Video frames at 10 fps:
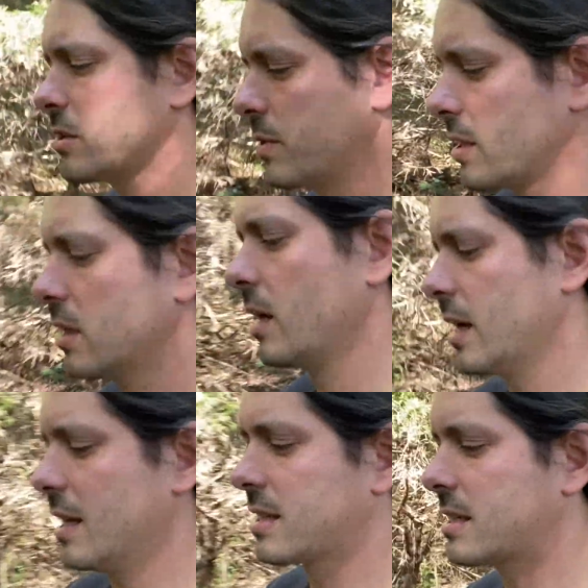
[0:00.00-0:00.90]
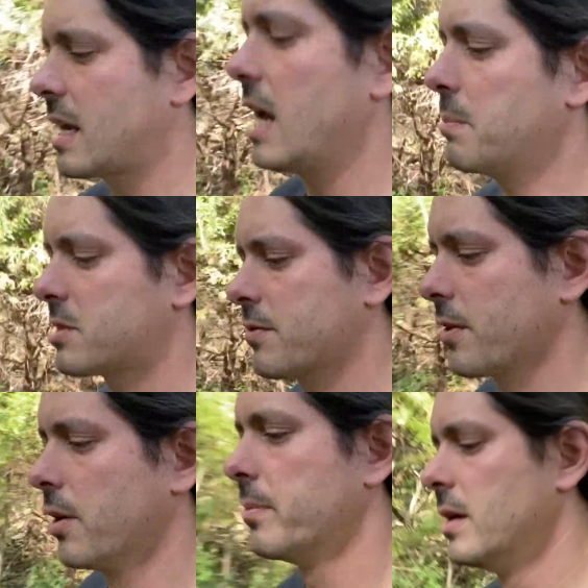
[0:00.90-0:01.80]
We did like escapes
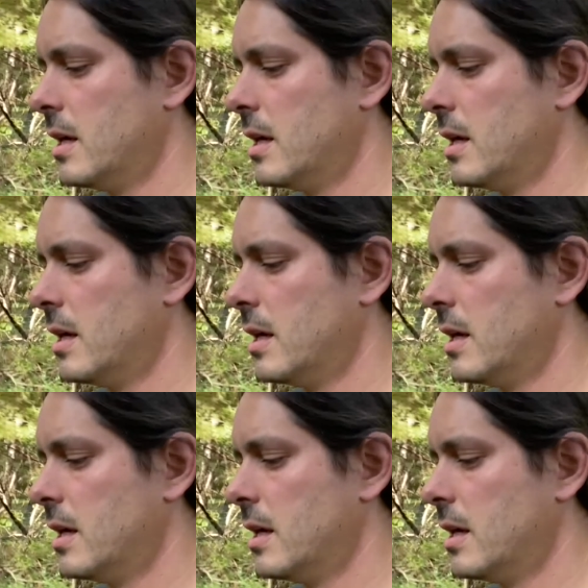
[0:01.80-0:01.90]
from